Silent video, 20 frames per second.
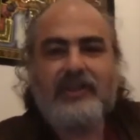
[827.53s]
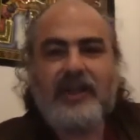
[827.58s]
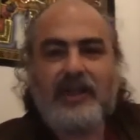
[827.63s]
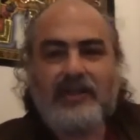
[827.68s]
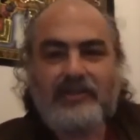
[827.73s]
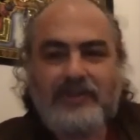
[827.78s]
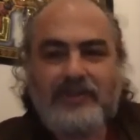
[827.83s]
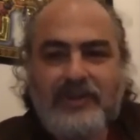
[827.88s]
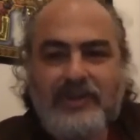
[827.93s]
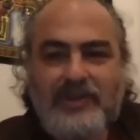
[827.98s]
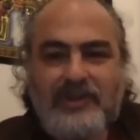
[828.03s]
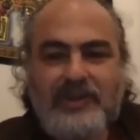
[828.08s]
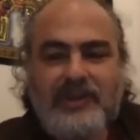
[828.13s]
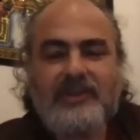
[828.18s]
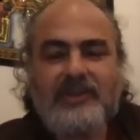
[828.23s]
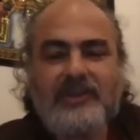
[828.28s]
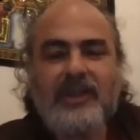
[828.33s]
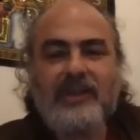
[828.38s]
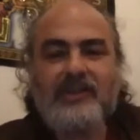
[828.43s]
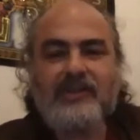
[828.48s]
everything
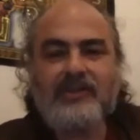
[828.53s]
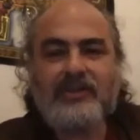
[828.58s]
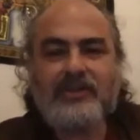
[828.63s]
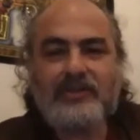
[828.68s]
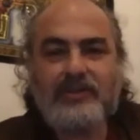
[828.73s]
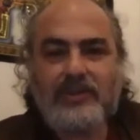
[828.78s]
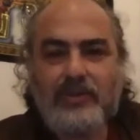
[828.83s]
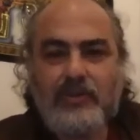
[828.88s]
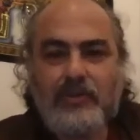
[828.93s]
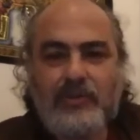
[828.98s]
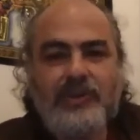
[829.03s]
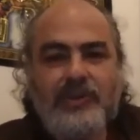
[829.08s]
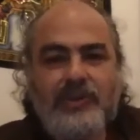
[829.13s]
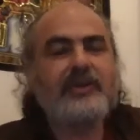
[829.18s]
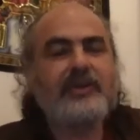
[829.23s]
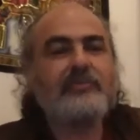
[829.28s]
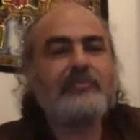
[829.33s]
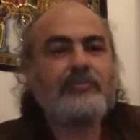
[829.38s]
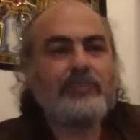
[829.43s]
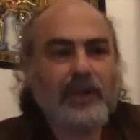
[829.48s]
that has to do with
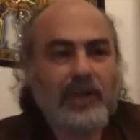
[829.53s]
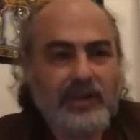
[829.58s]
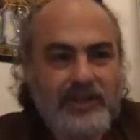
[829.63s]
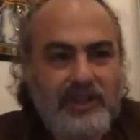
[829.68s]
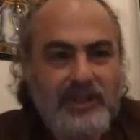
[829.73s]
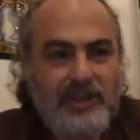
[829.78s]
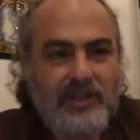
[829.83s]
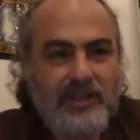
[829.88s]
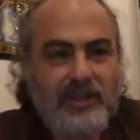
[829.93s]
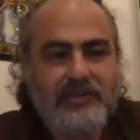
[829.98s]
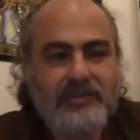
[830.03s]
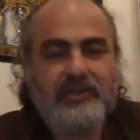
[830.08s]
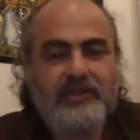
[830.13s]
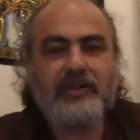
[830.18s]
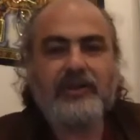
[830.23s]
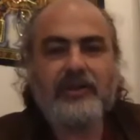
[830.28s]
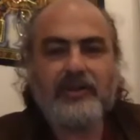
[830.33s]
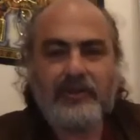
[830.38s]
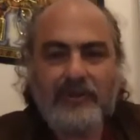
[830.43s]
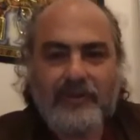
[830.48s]
the body and
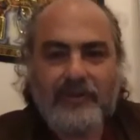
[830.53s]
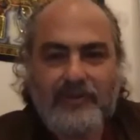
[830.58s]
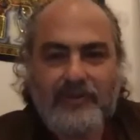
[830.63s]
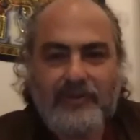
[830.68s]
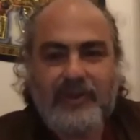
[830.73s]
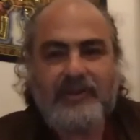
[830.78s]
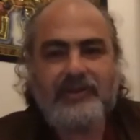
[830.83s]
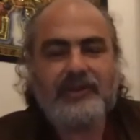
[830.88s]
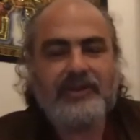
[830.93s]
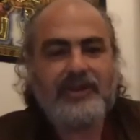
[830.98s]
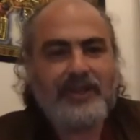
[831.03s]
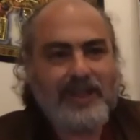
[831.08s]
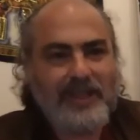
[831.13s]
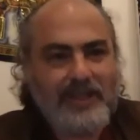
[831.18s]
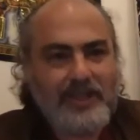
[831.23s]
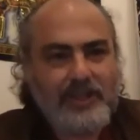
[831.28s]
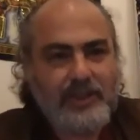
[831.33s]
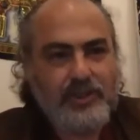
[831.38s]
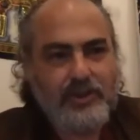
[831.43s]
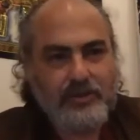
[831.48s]
earth and
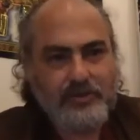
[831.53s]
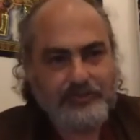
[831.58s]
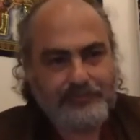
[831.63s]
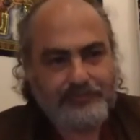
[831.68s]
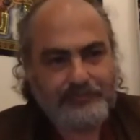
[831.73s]
nature.